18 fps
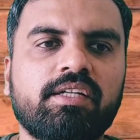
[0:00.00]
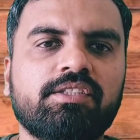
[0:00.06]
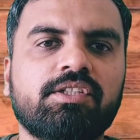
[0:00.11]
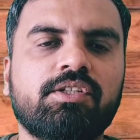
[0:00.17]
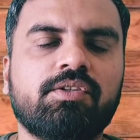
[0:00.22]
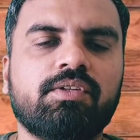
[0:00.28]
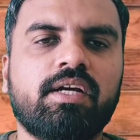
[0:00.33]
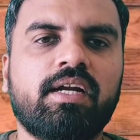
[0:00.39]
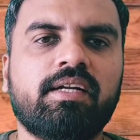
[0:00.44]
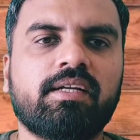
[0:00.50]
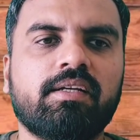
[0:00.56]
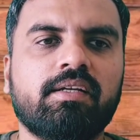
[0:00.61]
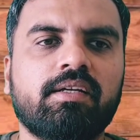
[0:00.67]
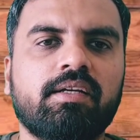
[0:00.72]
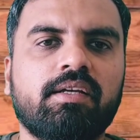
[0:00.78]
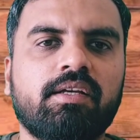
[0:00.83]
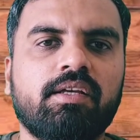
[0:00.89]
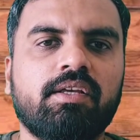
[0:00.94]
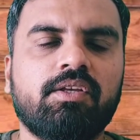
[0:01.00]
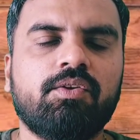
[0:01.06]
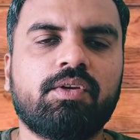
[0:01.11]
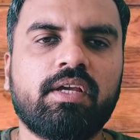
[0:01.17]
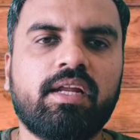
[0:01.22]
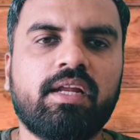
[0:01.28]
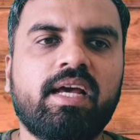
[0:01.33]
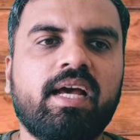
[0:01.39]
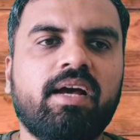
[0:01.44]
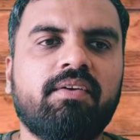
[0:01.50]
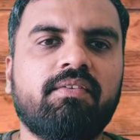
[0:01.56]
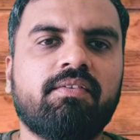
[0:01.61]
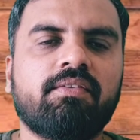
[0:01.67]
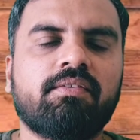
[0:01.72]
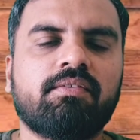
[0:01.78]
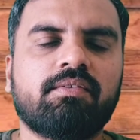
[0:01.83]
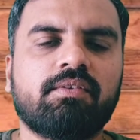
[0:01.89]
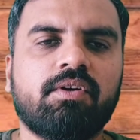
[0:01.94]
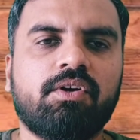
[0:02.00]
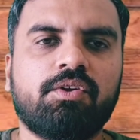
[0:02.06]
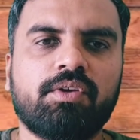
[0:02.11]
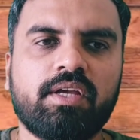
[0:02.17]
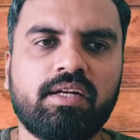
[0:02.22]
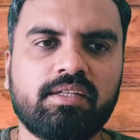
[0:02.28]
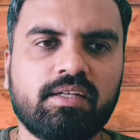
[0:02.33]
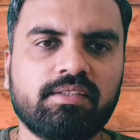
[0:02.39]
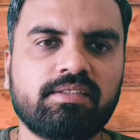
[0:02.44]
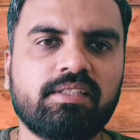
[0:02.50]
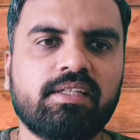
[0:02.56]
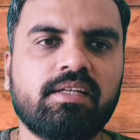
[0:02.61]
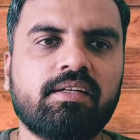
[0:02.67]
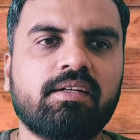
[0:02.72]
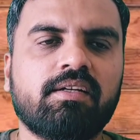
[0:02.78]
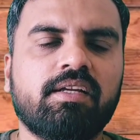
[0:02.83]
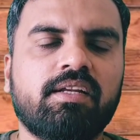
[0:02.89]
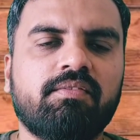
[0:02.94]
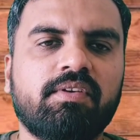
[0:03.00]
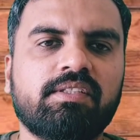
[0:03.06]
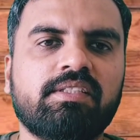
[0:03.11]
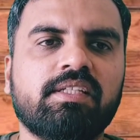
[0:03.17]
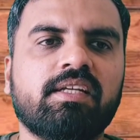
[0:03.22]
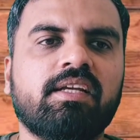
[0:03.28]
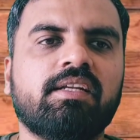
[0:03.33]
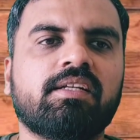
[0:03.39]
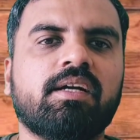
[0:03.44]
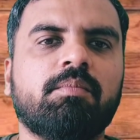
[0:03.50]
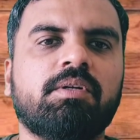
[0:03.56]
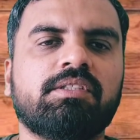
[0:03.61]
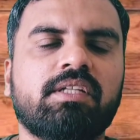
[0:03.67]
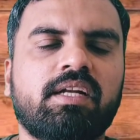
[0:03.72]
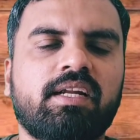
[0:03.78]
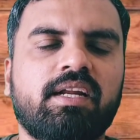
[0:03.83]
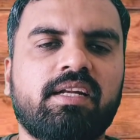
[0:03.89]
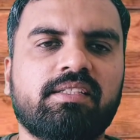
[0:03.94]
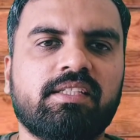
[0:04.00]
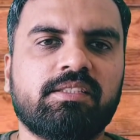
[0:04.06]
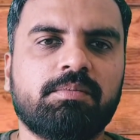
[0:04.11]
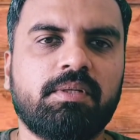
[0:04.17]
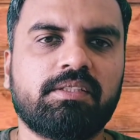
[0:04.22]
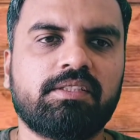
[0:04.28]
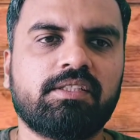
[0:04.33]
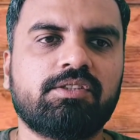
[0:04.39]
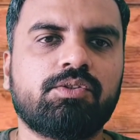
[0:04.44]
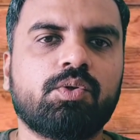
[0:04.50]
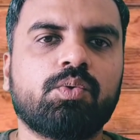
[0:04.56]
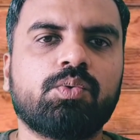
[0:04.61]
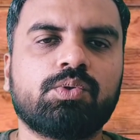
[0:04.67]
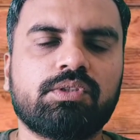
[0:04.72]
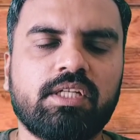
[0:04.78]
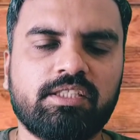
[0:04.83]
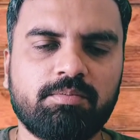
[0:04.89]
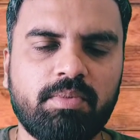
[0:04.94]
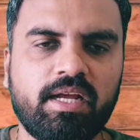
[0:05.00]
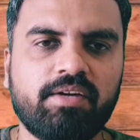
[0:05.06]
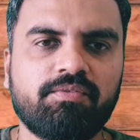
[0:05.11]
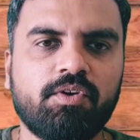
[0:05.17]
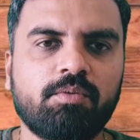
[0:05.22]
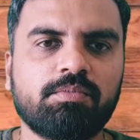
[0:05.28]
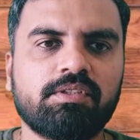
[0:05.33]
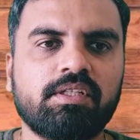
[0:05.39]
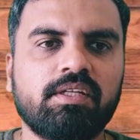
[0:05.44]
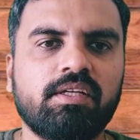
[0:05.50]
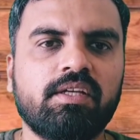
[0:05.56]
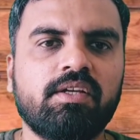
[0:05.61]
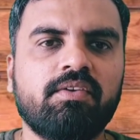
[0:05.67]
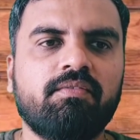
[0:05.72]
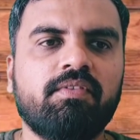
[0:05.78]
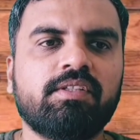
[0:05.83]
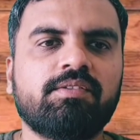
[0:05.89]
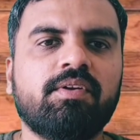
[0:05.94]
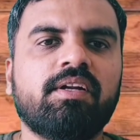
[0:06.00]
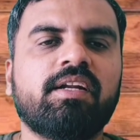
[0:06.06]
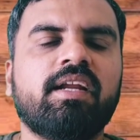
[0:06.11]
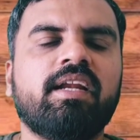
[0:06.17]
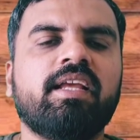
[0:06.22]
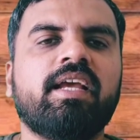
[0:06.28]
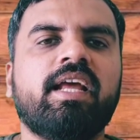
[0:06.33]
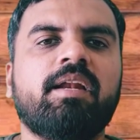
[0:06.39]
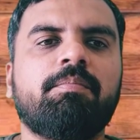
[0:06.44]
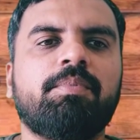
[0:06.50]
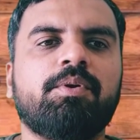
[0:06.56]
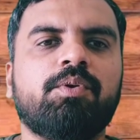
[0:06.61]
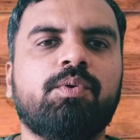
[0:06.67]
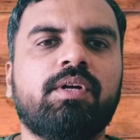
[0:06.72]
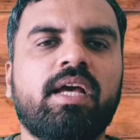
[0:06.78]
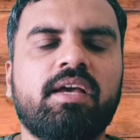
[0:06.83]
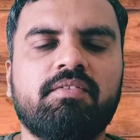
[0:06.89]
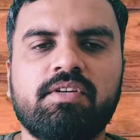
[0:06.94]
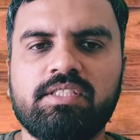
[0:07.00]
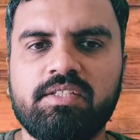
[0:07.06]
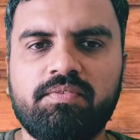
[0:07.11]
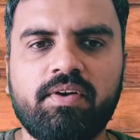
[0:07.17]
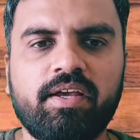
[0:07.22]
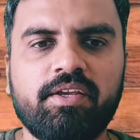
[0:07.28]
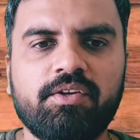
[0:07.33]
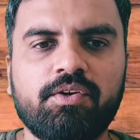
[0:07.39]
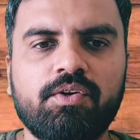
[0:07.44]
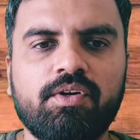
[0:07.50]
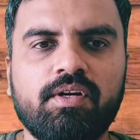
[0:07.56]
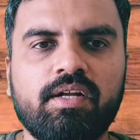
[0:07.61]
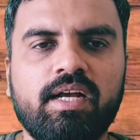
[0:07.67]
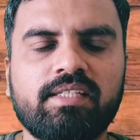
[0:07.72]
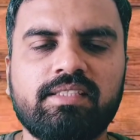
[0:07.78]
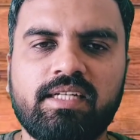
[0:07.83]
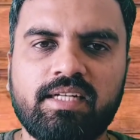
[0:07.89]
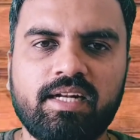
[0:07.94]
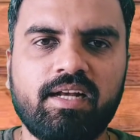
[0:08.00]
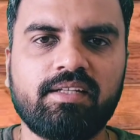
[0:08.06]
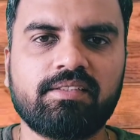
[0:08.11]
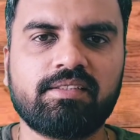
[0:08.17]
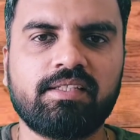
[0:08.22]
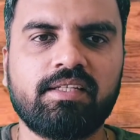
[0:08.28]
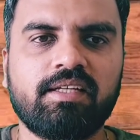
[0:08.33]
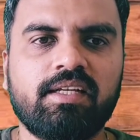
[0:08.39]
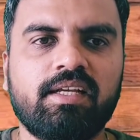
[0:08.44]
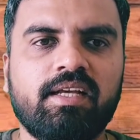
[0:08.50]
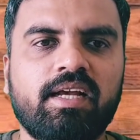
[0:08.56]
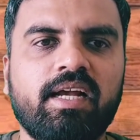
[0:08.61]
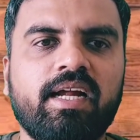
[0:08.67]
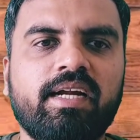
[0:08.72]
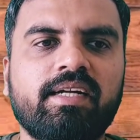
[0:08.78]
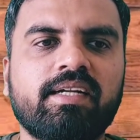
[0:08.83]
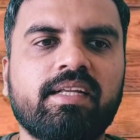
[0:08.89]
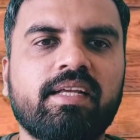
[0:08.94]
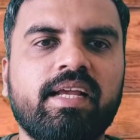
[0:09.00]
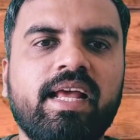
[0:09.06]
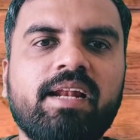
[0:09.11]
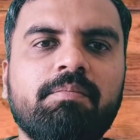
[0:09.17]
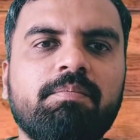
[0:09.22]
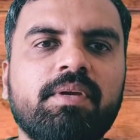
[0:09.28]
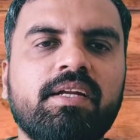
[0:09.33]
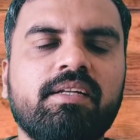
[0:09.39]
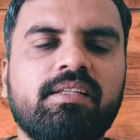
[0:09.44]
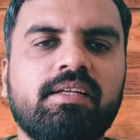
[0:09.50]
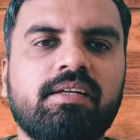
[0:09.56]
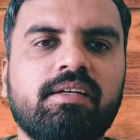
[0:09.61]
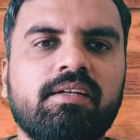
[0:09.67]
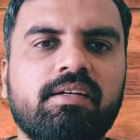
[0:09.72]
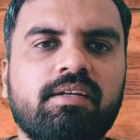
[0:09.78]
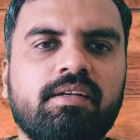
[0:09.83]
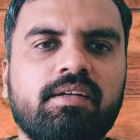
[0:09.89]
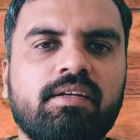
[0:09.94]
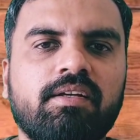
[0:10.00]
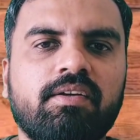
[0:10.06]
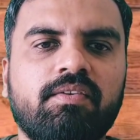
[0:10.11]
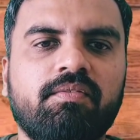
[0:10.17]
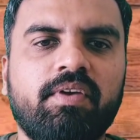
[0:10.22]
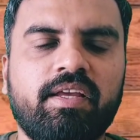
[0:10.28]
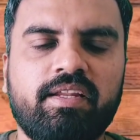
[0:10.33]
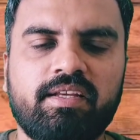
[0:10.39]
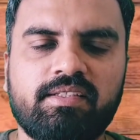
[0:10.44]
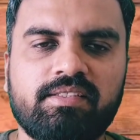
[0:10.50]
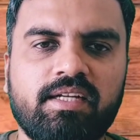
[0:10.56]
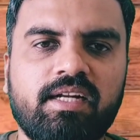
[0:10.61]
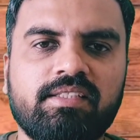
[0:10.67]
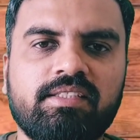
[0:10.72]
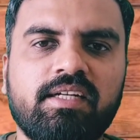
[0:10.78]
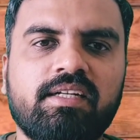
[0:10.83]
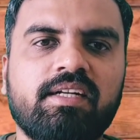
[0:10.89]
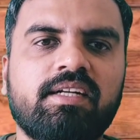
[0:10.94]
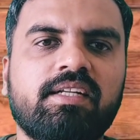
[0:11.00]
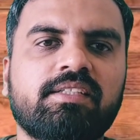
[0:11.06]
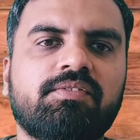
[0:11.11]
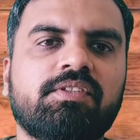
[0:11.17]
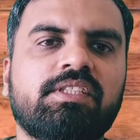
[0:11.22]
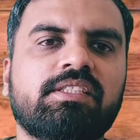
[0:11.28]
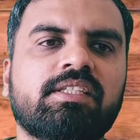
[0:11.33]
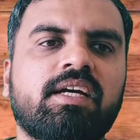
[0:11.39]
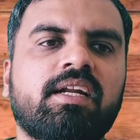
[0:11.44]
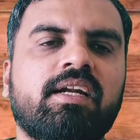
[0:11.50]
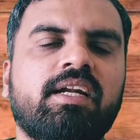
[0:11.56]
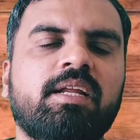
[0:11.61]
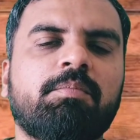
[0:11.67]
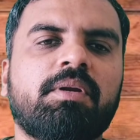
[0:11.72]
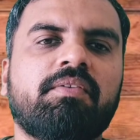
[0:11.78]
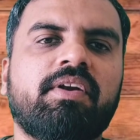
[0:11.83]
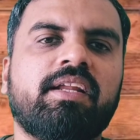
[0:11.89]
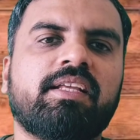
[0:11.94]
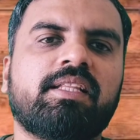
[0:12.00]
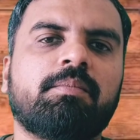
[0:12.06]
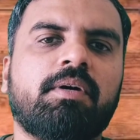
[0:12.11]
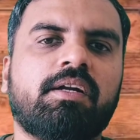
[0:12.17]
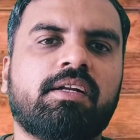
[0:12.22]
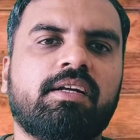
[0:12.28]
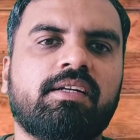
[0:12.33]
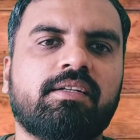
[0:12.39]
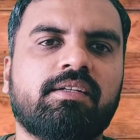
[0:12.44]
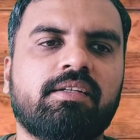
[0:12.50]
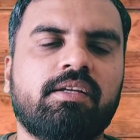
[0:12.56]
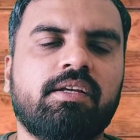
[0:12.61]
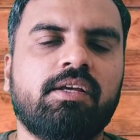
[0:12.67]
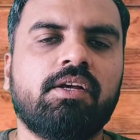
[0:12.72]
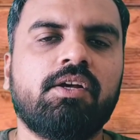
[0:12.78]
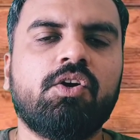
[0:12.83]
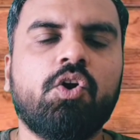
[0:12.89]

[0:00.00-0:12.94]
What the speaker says: So in addition to that, you can have, or you can consider investing in commercial real estate spaces through such platforms, which will really help you diversify your asset class and help beat the various uncertainties which is currently prevailing in the market.